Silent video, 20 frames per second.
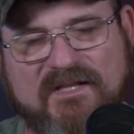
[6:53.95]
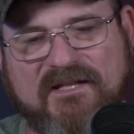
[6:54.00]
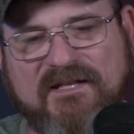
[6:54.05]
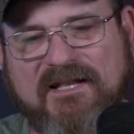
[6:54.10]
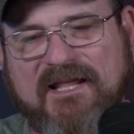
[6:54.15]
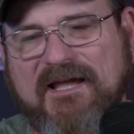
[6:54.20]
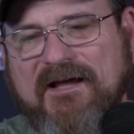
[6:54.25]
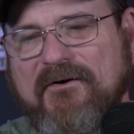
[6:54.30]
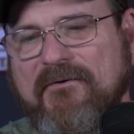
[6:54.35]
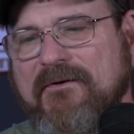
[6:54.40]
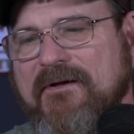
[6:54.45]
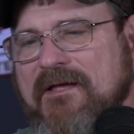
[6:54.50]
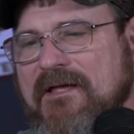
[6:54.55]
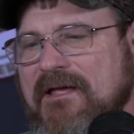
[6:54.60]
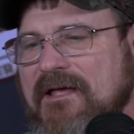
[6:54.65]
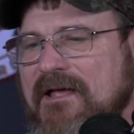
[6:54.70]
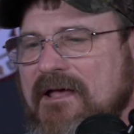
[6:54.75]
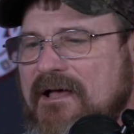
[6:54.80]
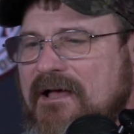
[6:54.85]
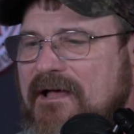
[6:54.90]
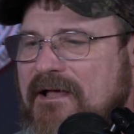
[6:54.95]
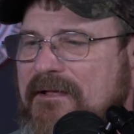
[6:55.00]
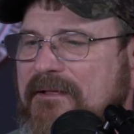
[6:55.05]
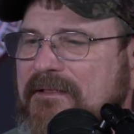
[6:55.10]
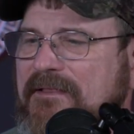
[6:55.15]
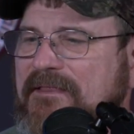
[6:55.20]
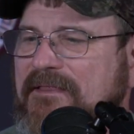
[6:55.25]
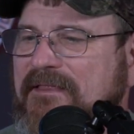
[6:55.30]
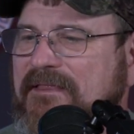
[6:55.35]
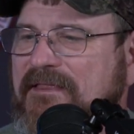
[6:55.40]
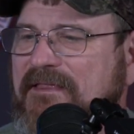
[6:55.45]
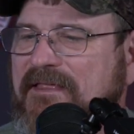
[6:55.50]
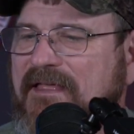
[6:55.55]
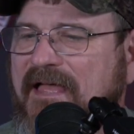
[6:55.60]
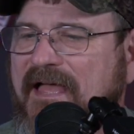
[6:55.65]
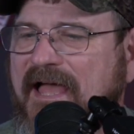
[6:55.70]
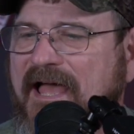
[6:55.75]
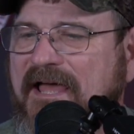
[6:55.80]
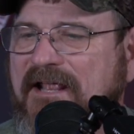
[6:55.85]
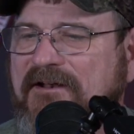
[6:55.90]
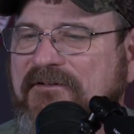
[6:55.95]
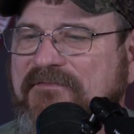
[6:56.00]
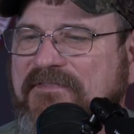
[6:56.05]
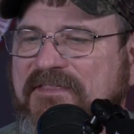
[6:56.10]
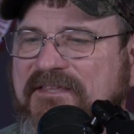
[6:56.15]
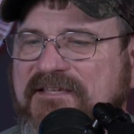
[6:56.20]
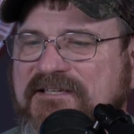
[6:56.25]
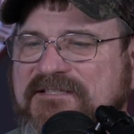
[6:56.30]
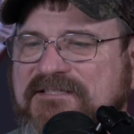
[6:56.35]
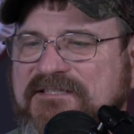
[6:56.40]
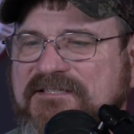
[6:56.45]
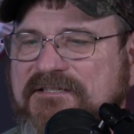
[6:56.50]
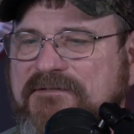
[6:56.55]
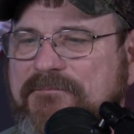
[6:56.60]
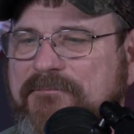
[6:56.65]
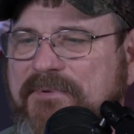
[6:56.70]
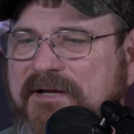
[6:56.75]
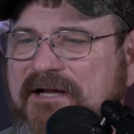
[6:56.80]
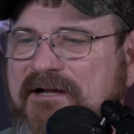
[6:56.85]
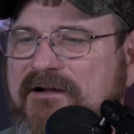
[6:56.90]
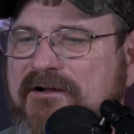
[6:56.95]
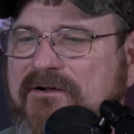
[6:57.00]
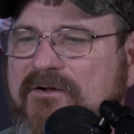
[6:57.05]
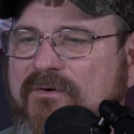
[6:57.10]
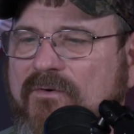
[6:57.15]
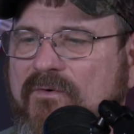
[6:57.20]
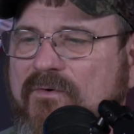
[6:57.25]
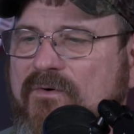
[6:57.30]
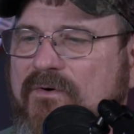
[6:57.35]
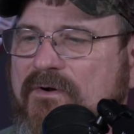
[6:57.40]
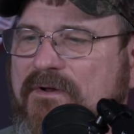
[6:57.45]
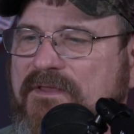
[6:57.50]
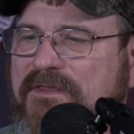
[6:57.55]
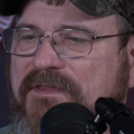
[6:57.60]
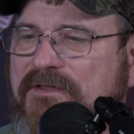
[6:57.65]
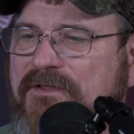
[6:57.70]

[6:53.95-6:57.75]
Now, out of this paracord,